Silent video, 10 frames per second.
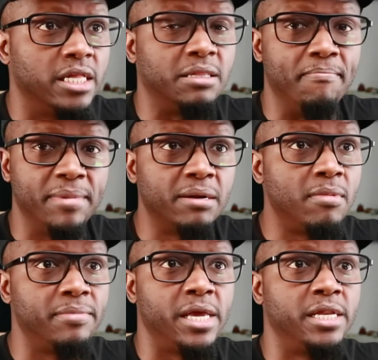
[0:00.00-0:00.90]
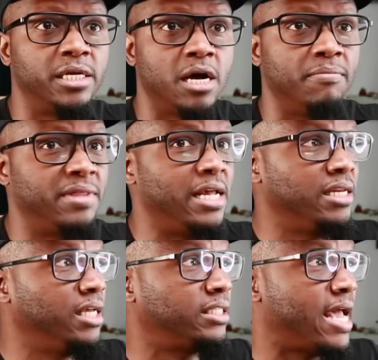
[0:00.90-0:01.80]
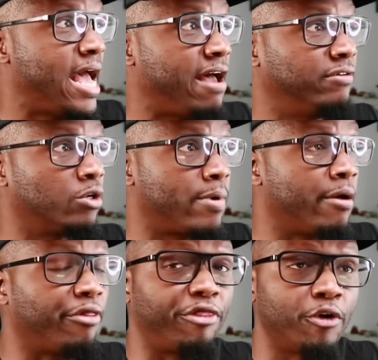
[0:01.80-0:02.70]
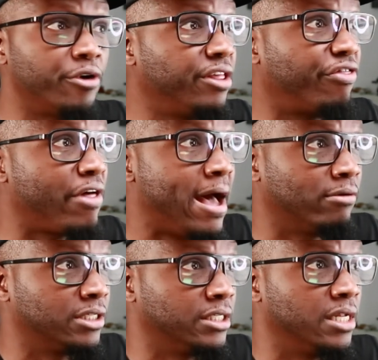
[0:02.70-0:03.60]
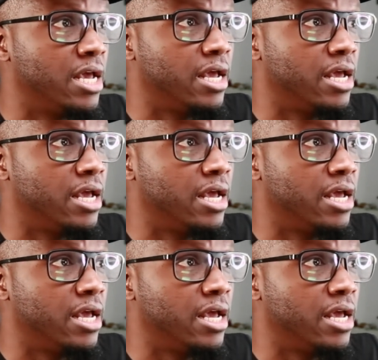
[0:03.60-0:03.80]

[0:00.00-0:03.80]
the minimum income they need to have is around $30,000